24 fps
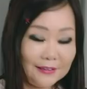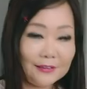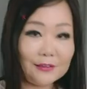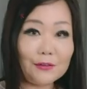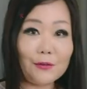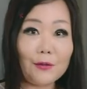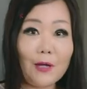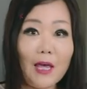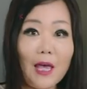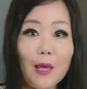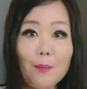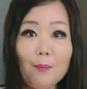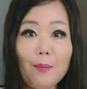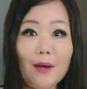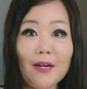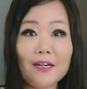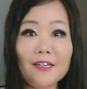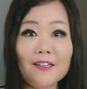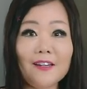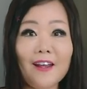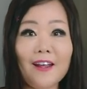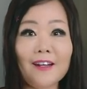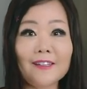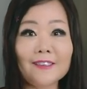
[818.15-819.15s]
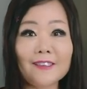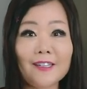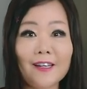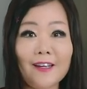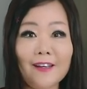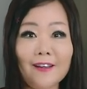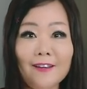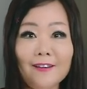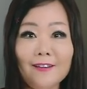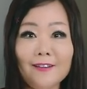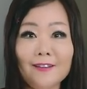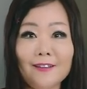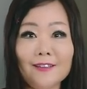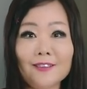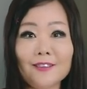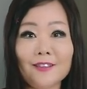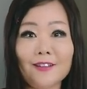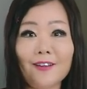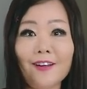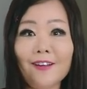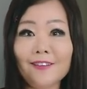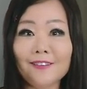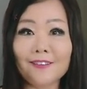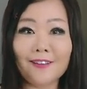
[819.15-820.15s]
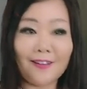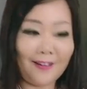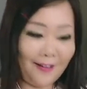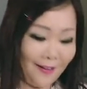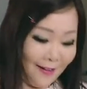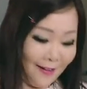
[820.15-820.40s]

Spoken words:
So, Haepari-Naengchae is done.